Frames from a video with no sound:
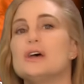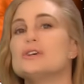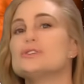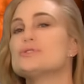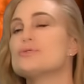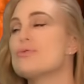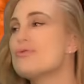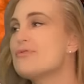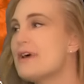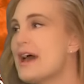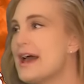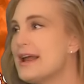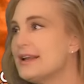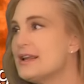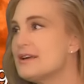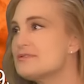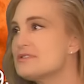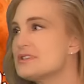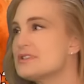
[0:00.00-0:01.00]
So
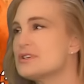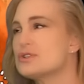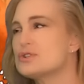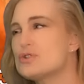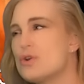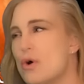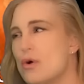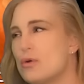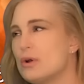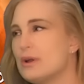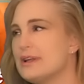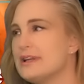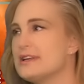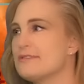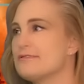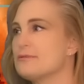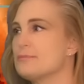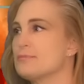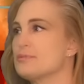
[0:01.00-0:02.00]
that gives us a totally
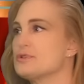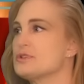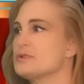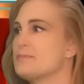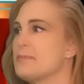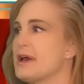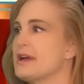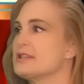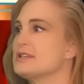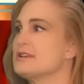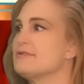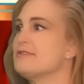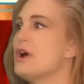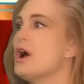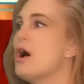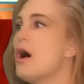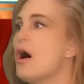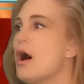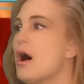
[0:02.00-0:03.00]
different perspective
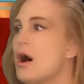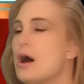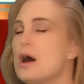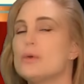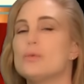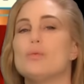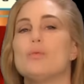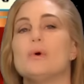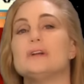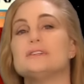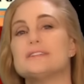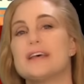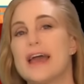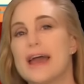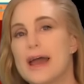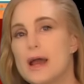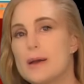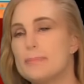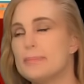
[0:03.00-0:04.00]
on what's
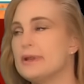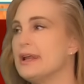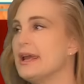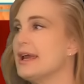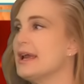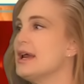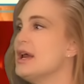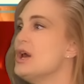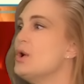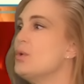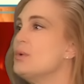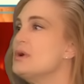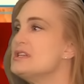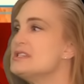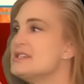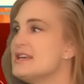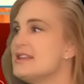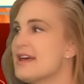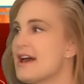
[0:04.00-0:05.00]
happening. We
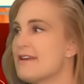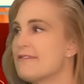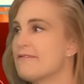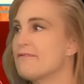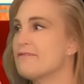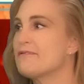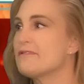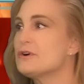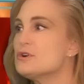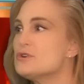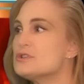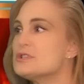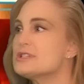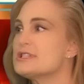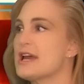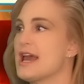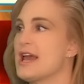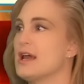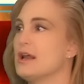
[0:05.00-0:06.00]
see that
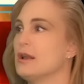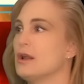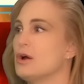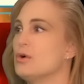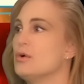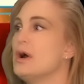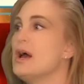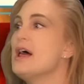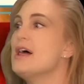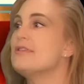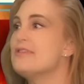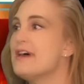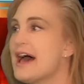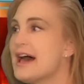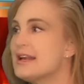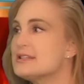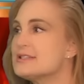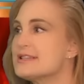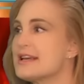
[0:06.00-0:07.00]
first halo,
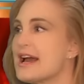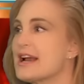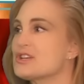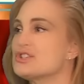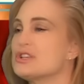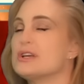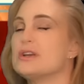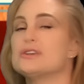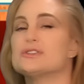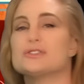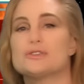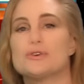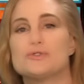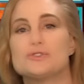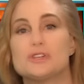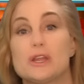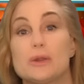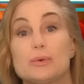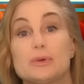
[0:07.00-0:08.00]
that is actually
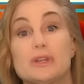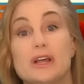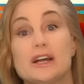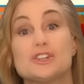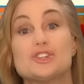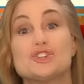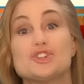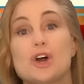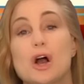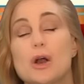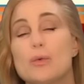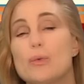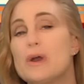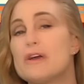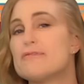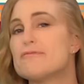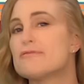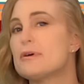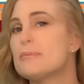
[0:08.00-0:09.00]
associated with that
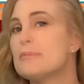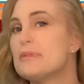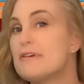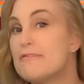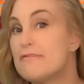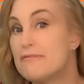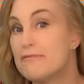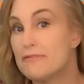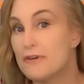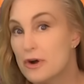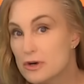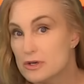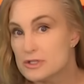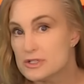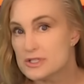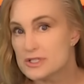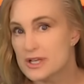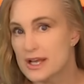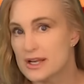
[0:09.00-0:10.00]
shockwave from the
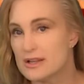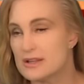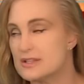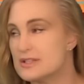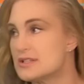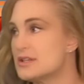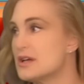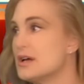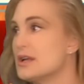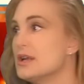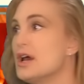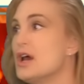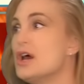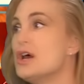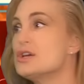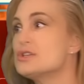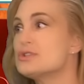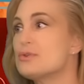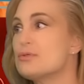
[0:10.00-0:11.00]
far side of the sun.
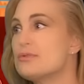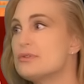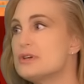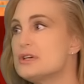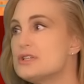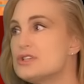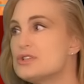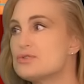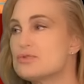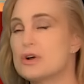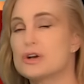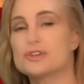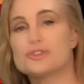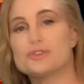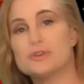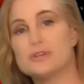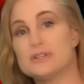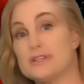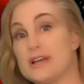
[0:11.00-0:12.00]
So this
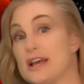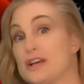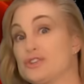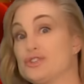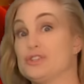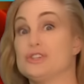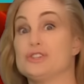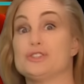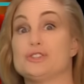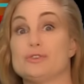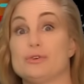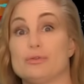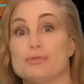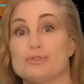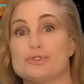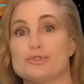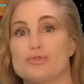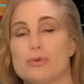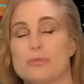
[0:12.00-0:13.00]
structure is actually a
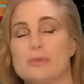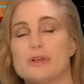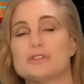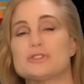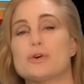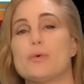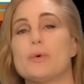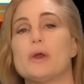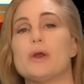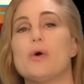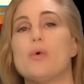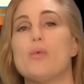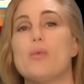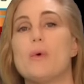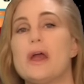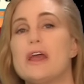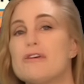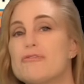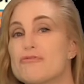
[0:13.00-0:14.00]
solar storm that's going
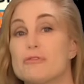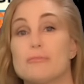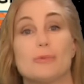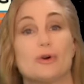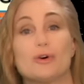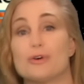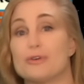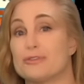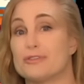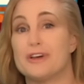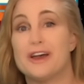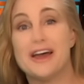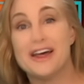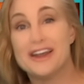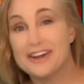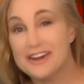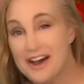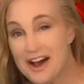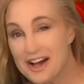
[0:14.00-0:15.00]
away from Earth,
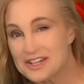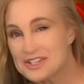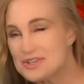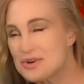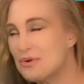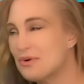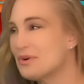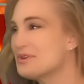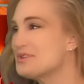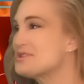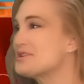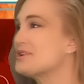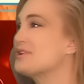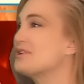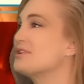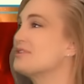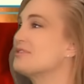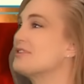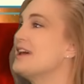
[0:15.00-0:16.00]
not towards
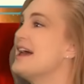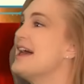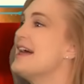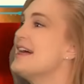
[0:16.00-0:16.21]
Earth.